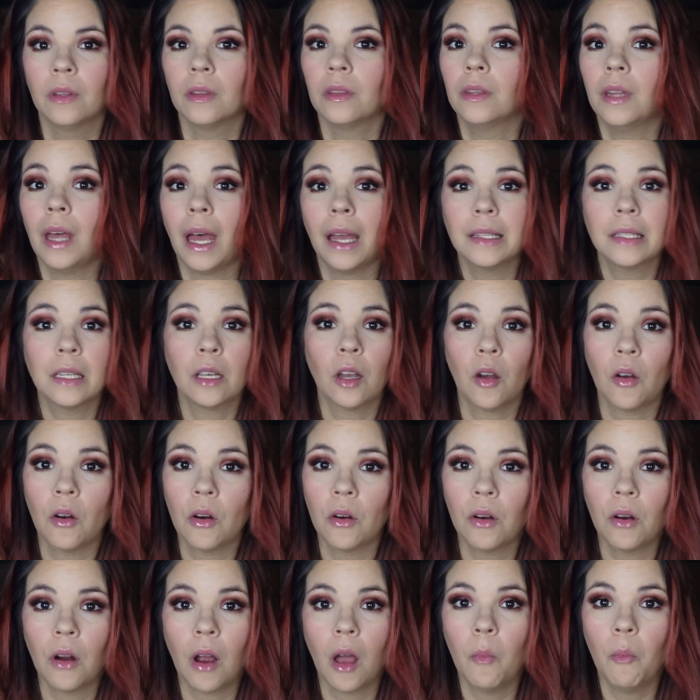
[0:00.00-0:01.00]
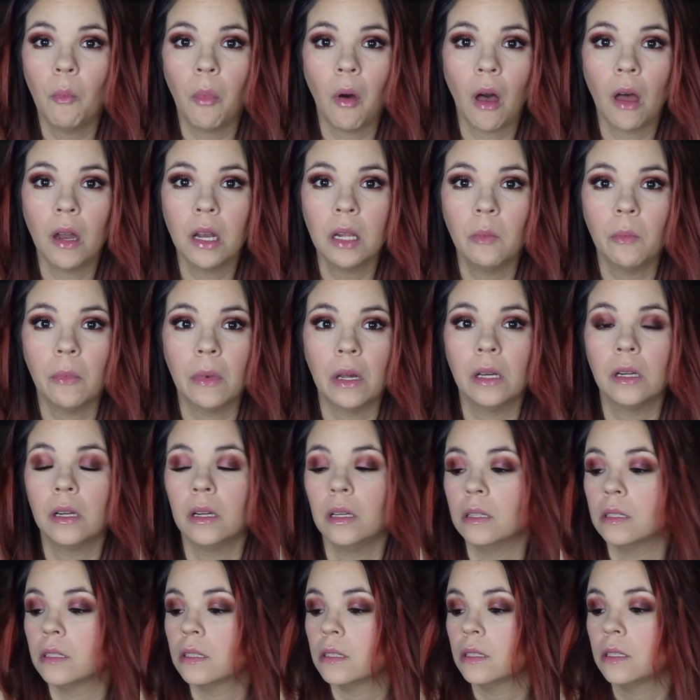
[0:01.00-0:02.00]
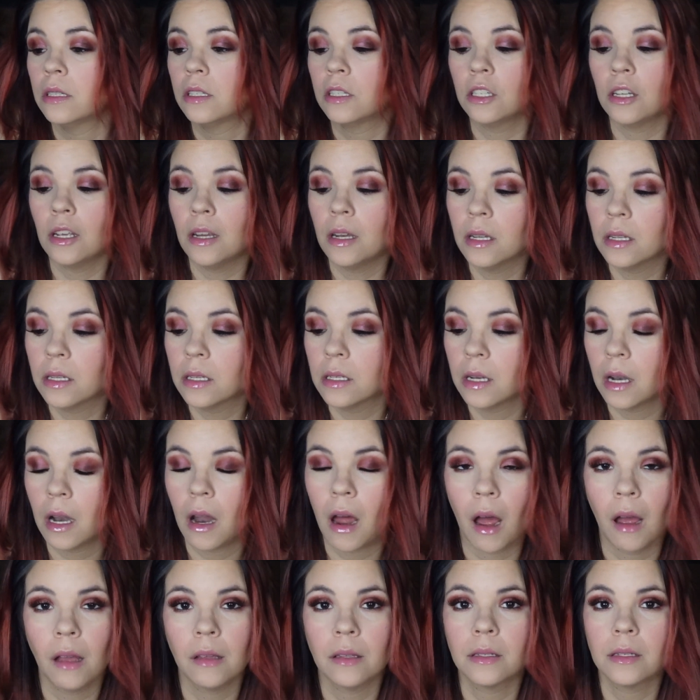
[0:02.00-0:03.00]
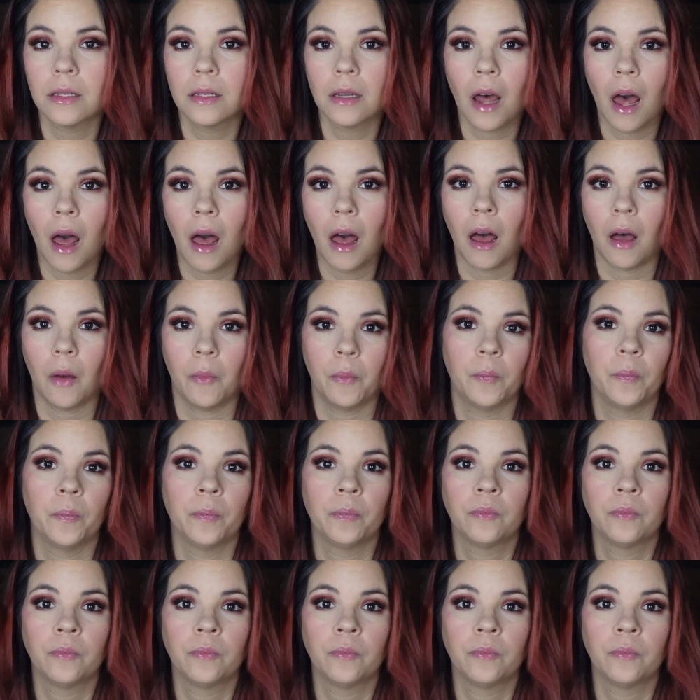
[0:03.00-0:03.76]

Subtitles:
That's her embodiment. Is she does not stop.